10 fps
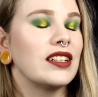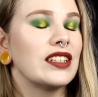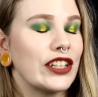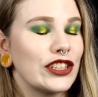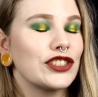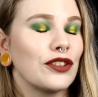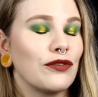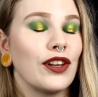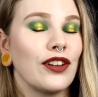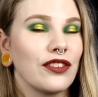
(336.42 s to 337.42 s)
lot of
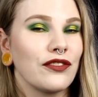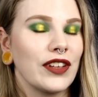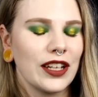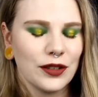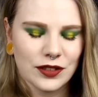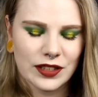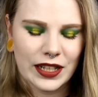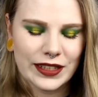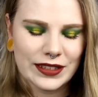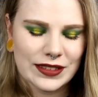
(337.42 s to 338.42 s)
long videos the
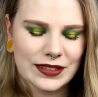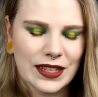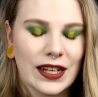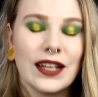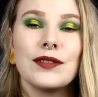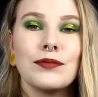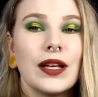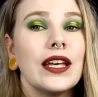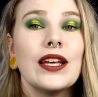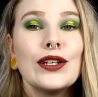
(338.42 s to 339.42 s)
latest and I am
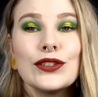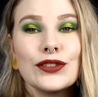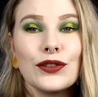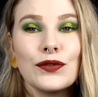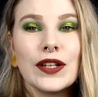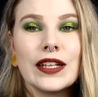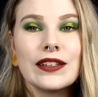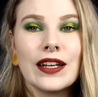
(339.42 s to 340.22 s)
sorry for that.